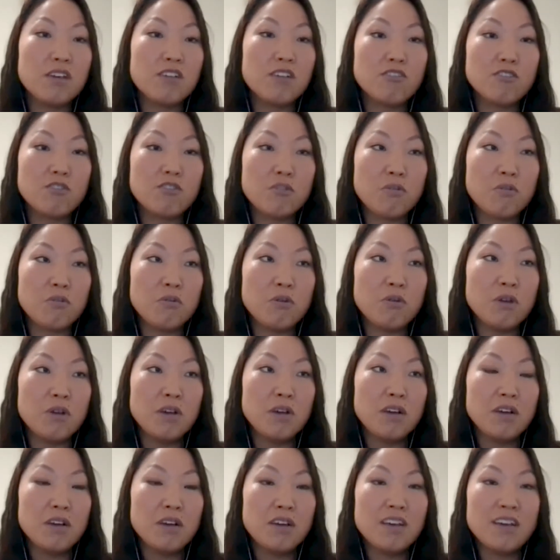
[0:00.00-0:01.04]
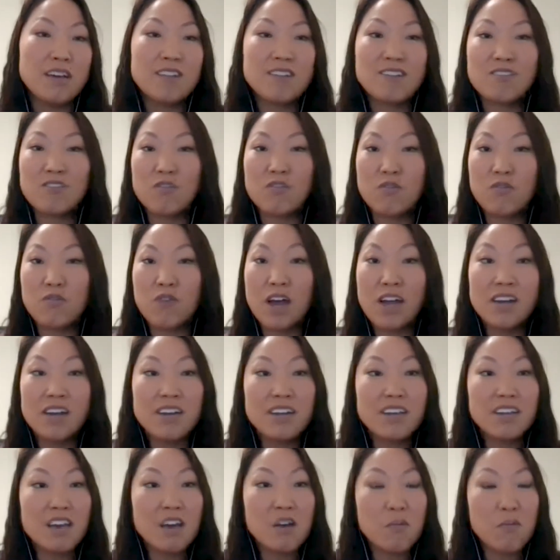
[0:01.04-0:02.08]
So it's
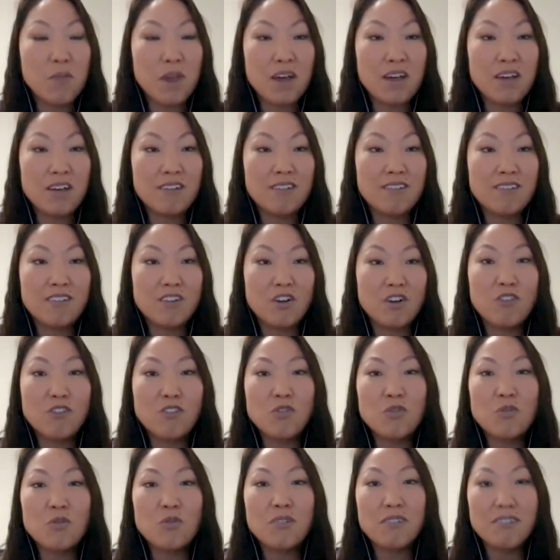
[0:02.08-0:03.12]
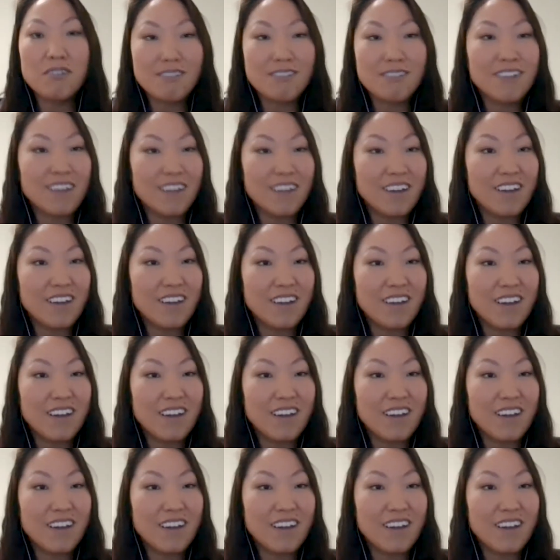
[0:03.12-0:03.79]
finding that balance and also listening.